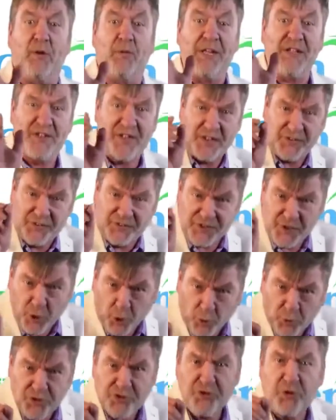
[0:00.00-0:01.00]
we test the
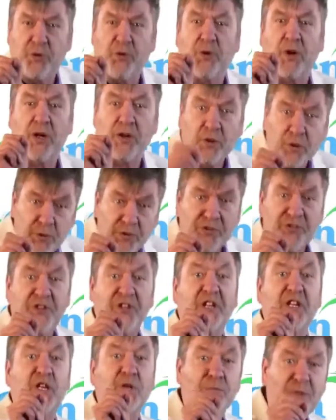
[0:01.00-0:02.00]

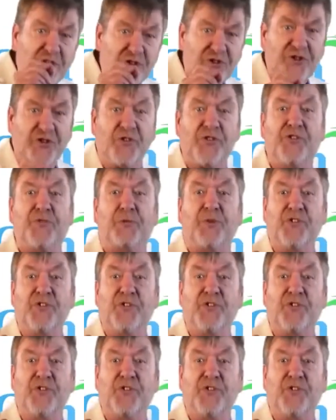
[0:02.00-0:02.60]
otoacoustic emissions